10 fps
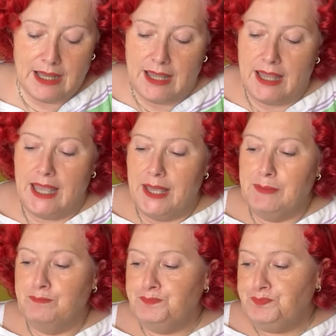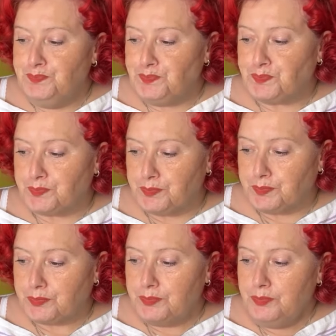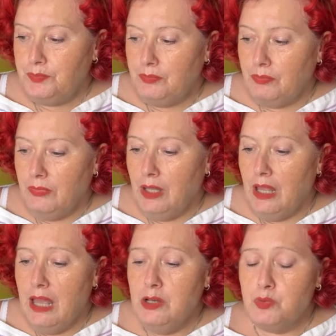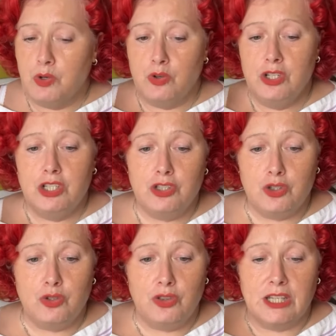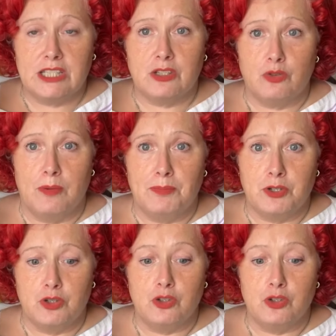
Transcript: And we're going to do this romper suit.